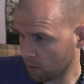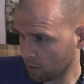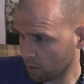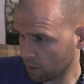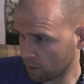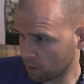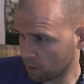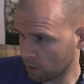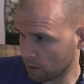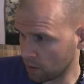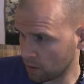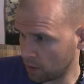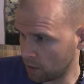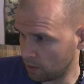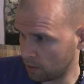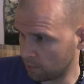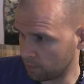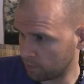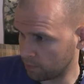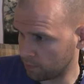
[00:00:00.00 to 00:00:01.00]
cookie
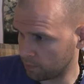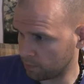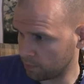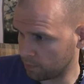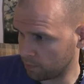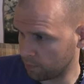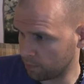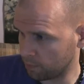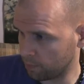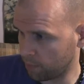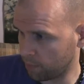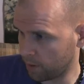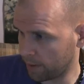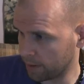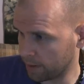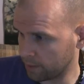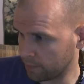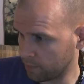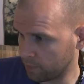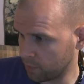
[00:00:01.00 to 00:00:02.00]

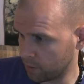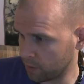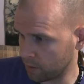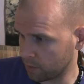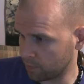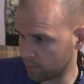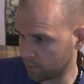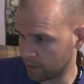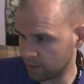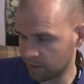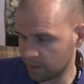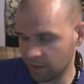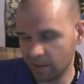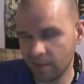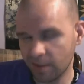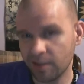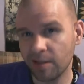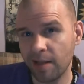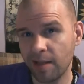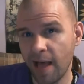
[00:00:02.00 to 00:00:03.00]
bottom,
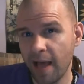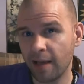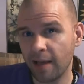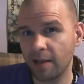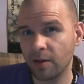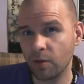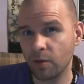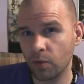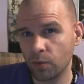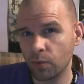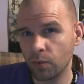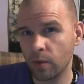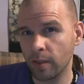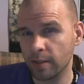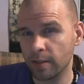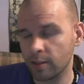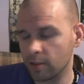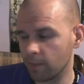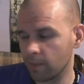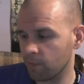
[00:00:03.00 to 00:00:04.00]
it's lacking
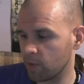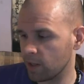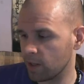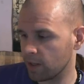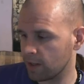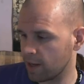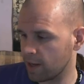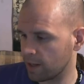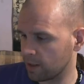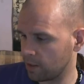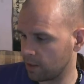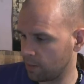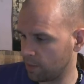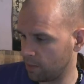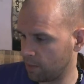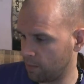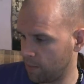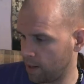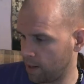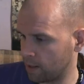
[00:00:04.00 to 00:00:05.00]
crunch. I'm thinking that could have been
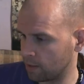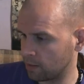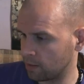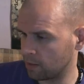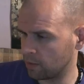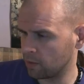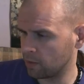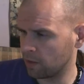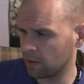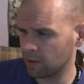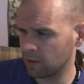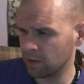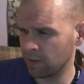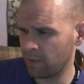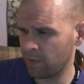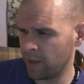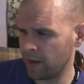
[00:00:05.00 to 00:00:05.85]
baked a little longer, and that